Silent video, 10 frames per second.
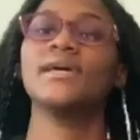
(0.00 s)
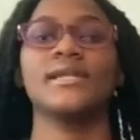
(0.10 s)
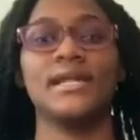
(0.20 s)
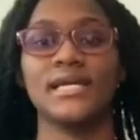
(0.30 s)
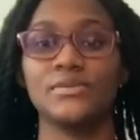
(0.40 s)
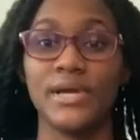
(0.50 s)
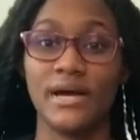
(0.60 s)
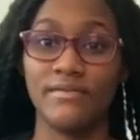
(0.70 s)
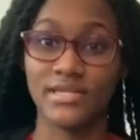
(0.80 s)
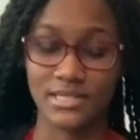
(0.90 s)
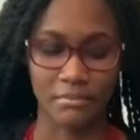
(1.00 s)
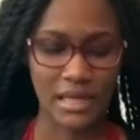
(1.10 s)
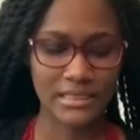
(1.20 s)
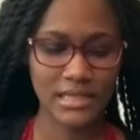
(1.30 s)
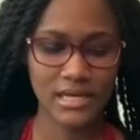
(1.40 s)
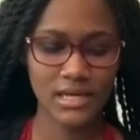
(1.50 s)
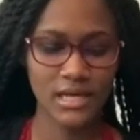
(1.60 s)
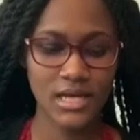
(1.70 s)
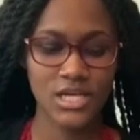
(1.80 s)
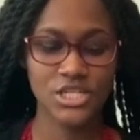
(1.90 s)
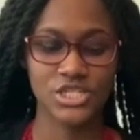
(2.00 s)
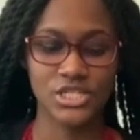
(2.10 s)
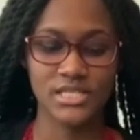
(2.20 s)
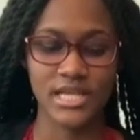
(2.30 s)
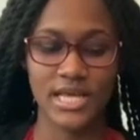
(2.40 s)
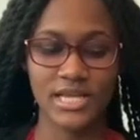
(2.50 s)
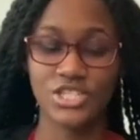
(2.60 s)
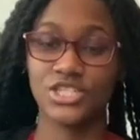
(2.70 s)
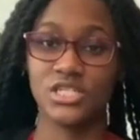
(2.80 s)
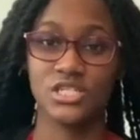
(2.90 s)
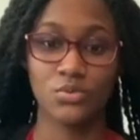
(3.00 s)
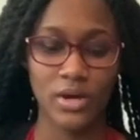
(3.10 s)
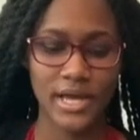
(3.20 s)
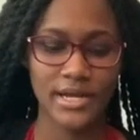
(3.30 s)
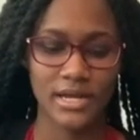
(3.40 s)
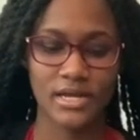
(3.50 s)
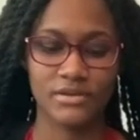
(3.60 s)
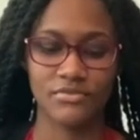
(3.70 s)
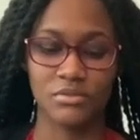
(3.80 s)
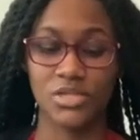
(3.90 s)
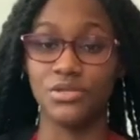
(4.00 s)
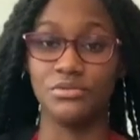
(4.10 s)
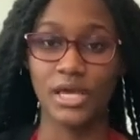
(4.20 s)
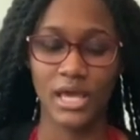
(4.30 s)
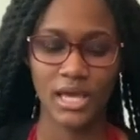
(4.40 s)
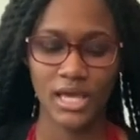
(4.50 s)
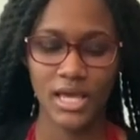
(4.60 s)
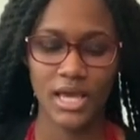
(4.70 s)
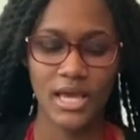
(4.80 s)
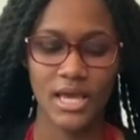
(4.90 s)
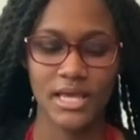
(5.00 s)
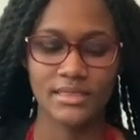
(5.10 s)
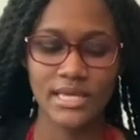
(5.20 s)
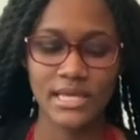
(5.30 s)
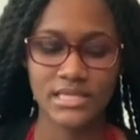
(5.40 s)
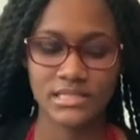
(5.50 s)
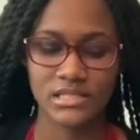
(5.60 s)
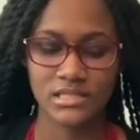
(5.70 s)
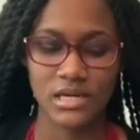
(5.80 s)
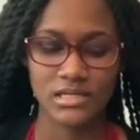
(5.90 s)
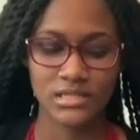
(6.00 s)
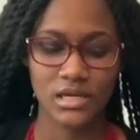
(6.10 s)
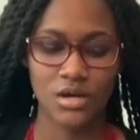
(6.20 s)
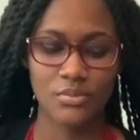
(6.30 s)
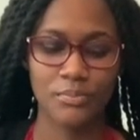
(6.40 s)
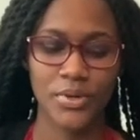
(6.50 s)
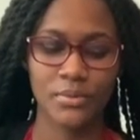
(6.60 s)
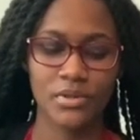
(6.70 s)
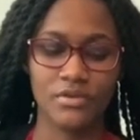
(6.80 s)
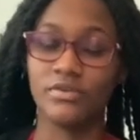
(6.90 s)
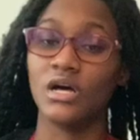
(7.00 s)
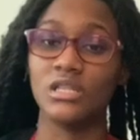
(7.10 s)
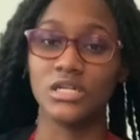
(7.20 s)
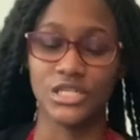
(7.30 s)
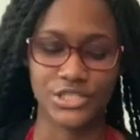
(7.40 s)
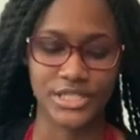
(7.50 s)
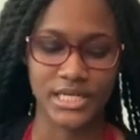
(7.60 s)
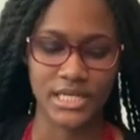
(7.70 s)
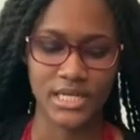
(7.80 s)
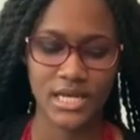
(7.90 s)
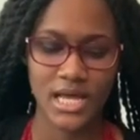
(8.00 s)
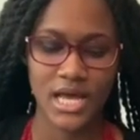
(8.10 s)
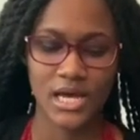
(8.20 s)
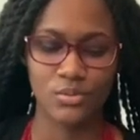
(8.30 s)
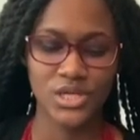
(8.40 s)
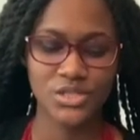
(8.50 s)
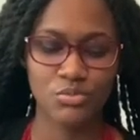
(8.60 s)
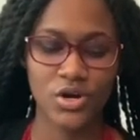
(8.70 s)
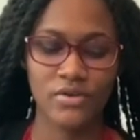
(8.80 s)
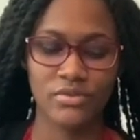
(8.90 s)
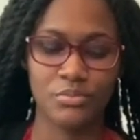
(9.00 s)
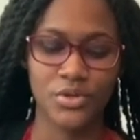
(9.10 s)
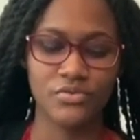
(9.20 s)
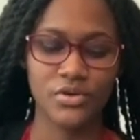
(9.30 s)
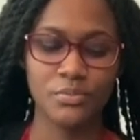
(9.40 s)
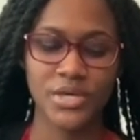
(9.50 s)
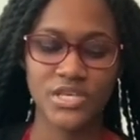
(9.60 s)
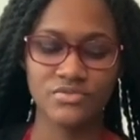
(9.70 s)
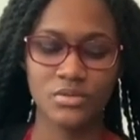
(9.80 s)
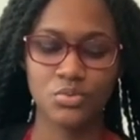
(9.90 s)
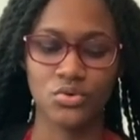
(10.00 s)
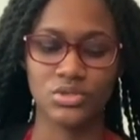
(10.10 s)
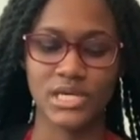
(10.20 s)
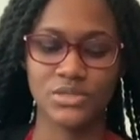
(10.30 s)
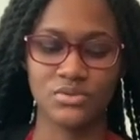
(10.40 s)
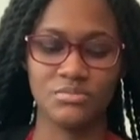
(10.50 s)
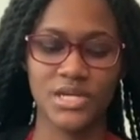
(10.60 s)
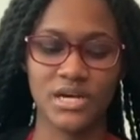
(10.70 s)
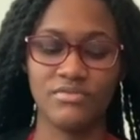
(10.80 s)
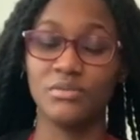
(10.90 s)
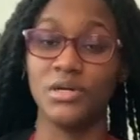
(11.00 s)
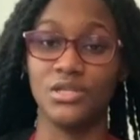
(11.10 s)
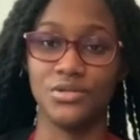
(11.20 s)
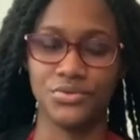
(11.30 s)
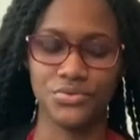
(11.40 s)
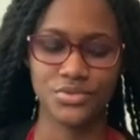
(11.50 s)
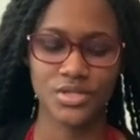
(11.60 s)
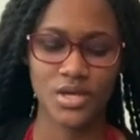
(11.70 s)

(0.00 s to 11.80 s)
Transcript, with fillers: Next we have Samantha. She said she is white and from the UK. I think it's disgusting how people of color are treated. I wish more of the beautiful, peaceful protests would be covered by the news.